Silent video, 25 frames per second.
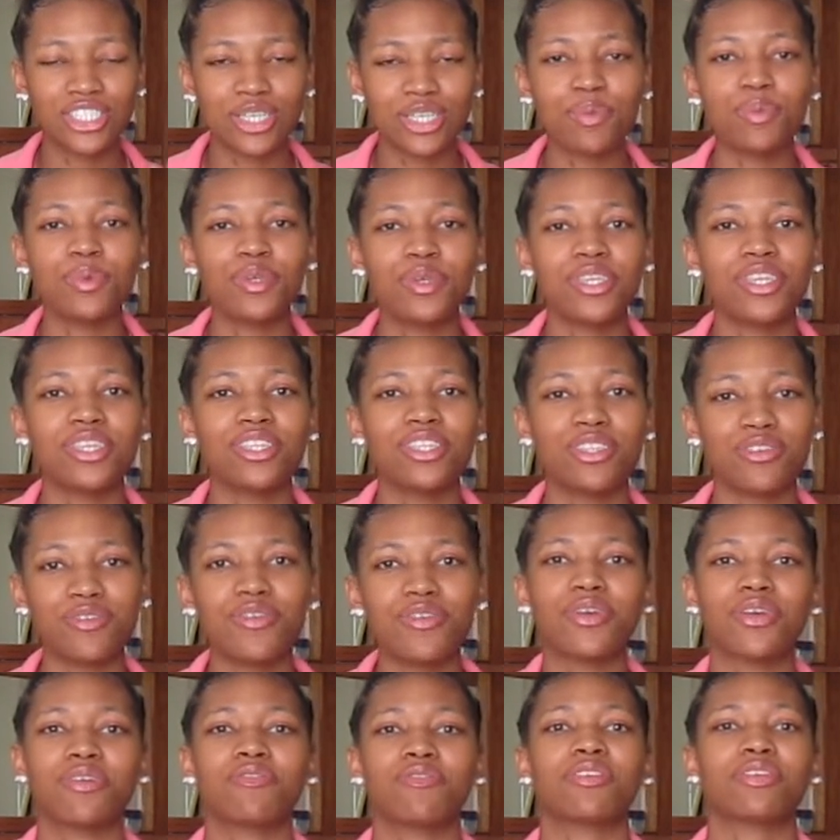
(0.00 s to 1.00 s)
be the
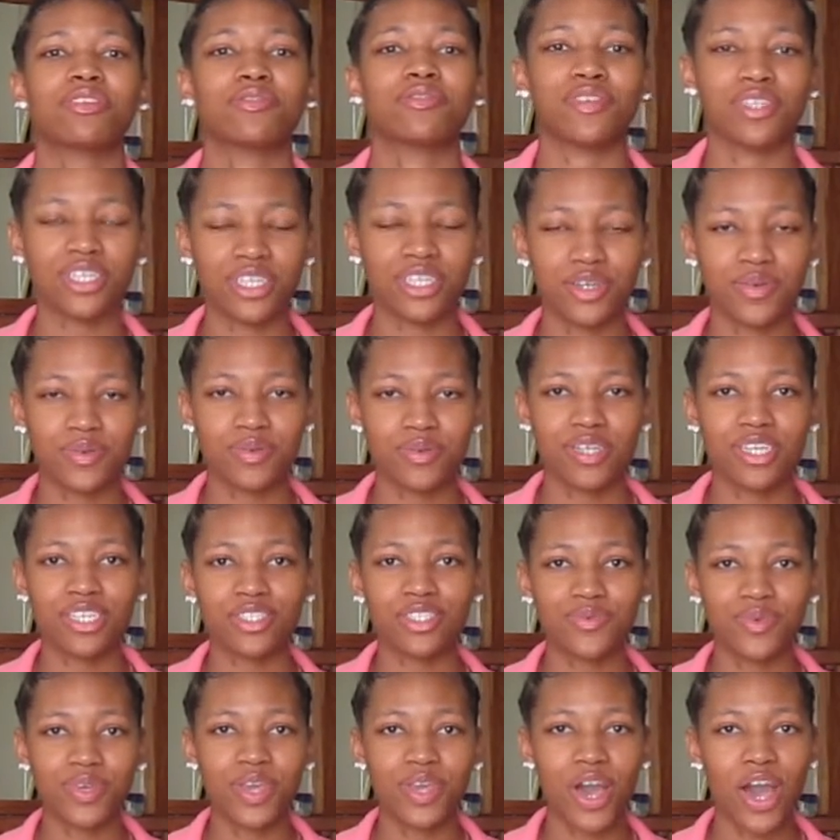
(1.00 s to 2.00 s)
very first video, because
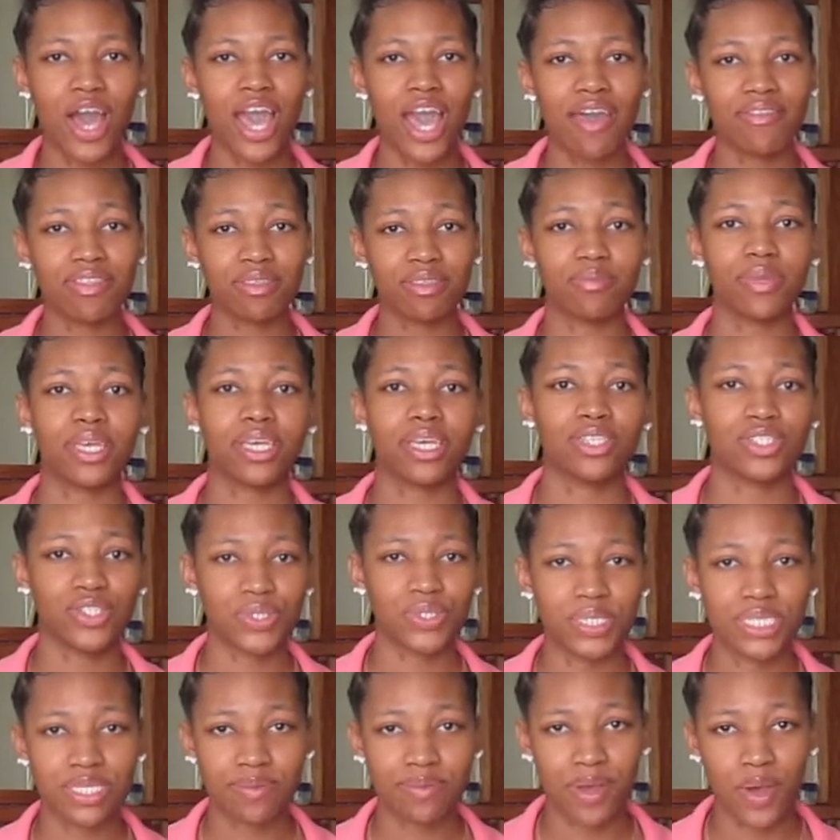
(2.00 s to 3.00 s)
we all have to make a
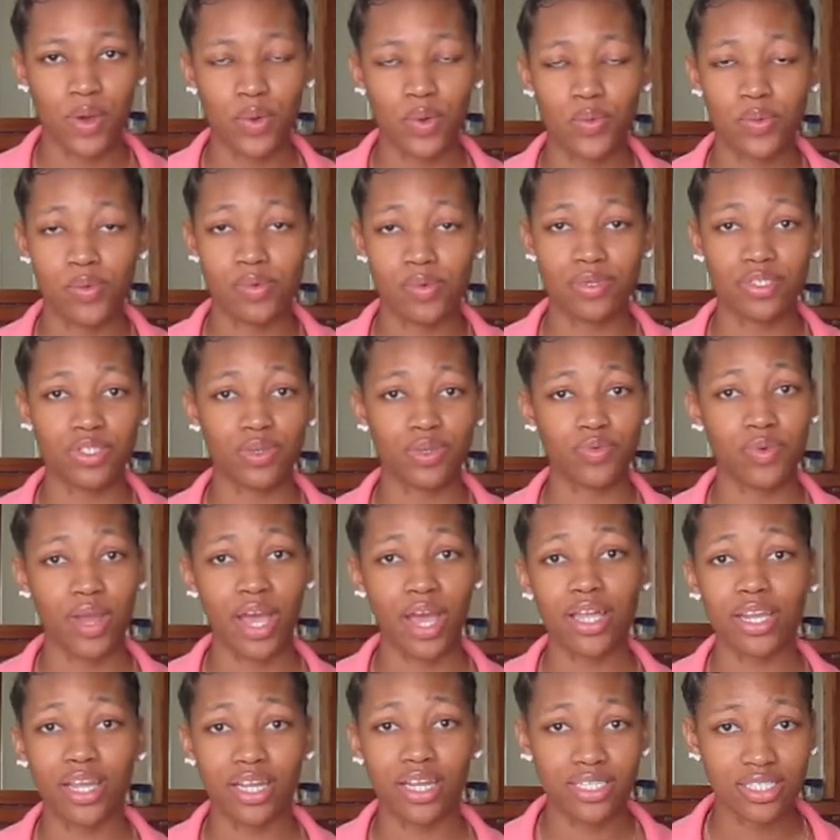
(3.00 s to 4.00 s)
choice about who we
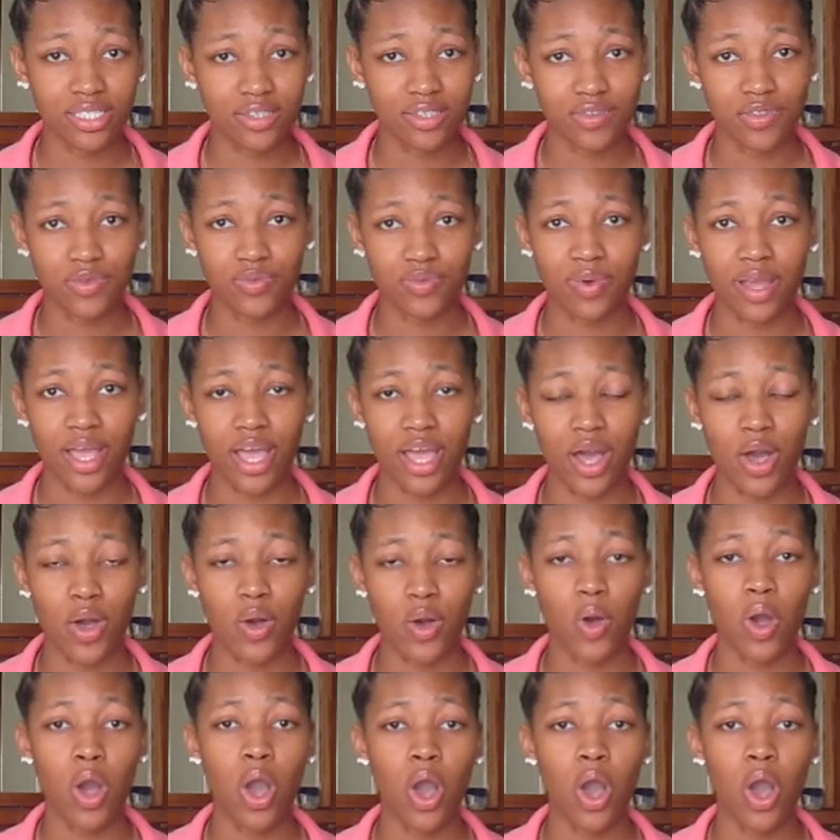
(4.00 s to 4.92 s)
surround ourselves around,